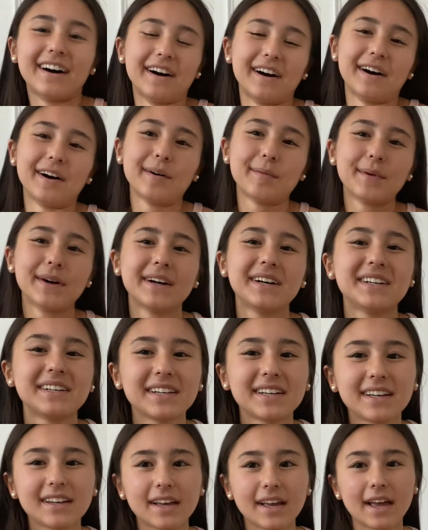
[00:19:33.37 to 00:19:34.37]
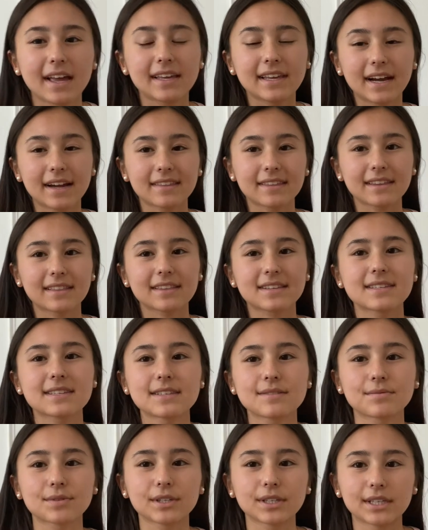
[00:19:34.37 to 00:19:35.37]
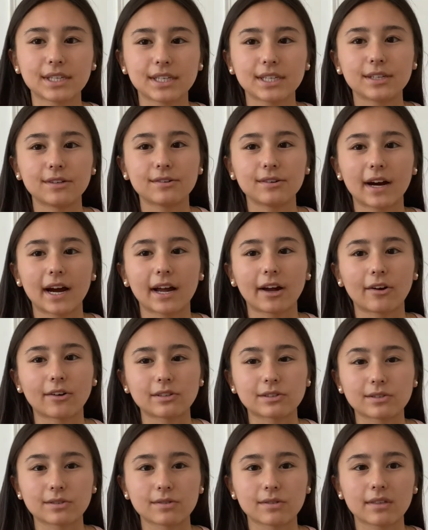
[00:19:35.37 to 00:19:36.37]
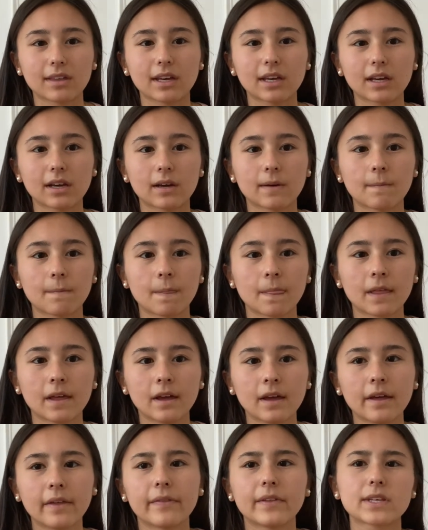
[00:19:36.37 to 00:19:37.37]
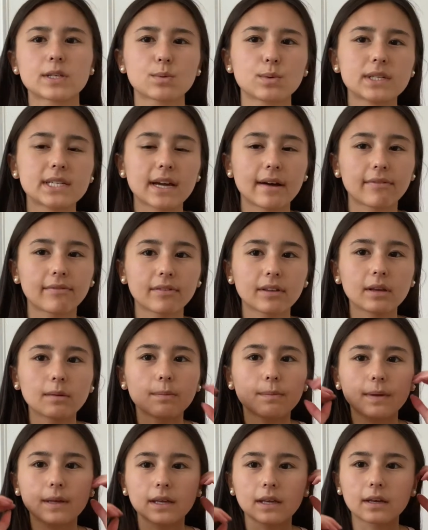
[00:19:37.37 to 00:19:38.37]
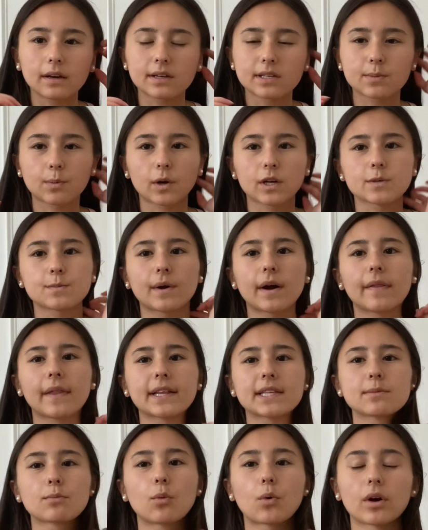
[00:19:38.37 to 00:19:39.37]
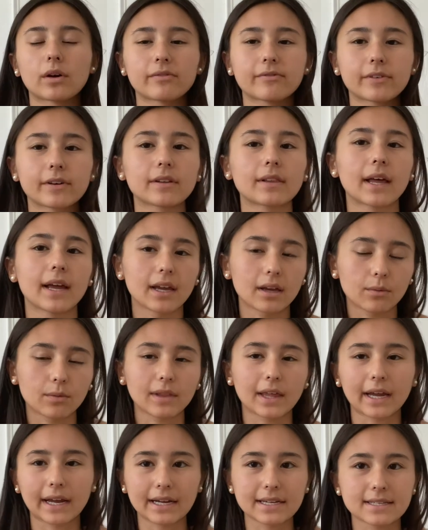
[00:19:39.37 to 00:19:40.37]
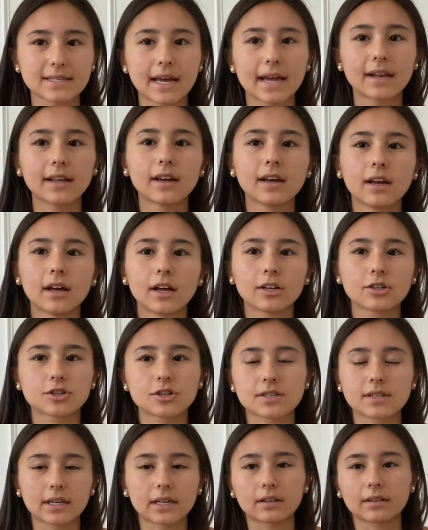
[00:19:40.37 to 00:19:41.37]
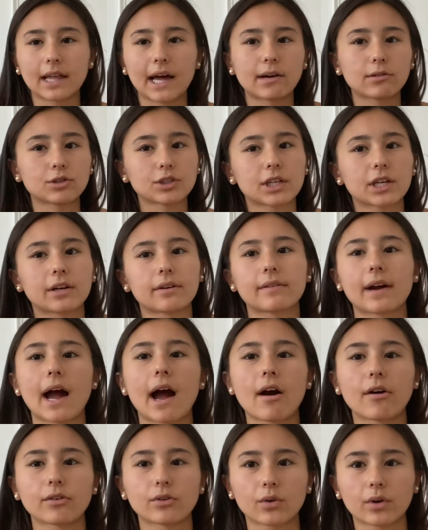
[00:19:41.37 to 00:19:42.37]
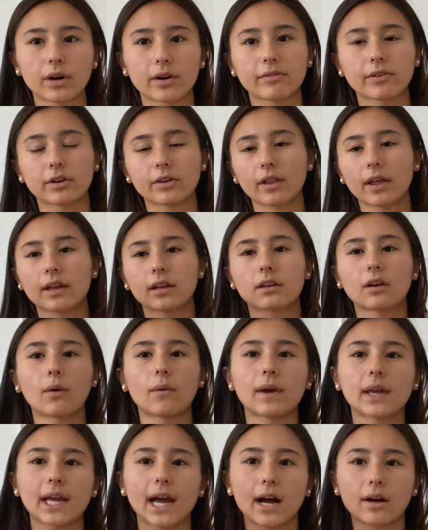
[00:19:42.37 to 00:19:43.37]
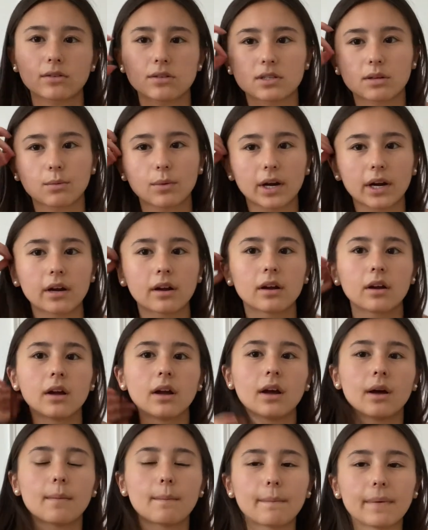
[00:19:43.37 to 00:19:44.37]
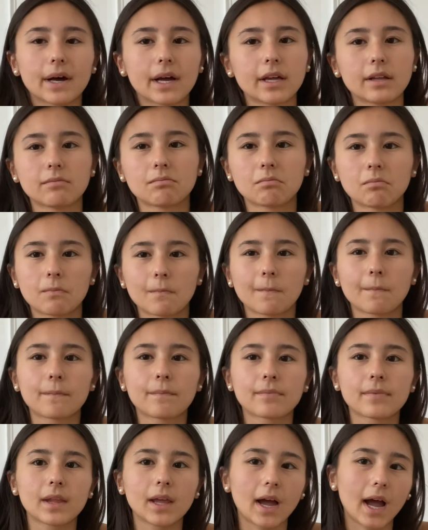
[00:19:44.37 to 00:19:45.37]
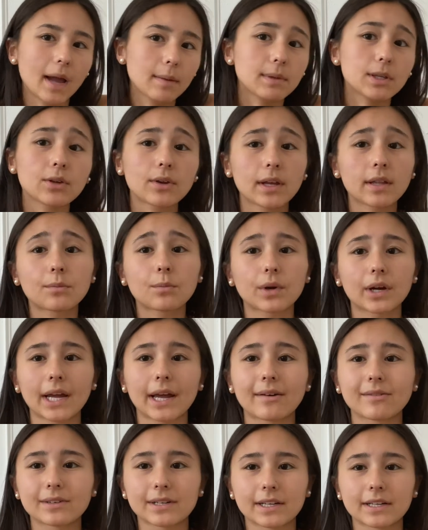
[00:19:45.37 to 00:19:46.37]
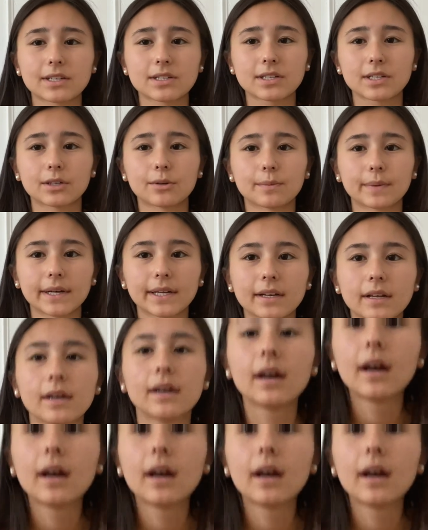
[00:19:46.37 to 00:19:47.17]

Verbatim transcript: um, yeah, I think this is really cute. I also think this would definitely be a sports bra that's more for like, like I said, just like lounging around or if you're like going out somewhere. But I mean, you can work out in it too, but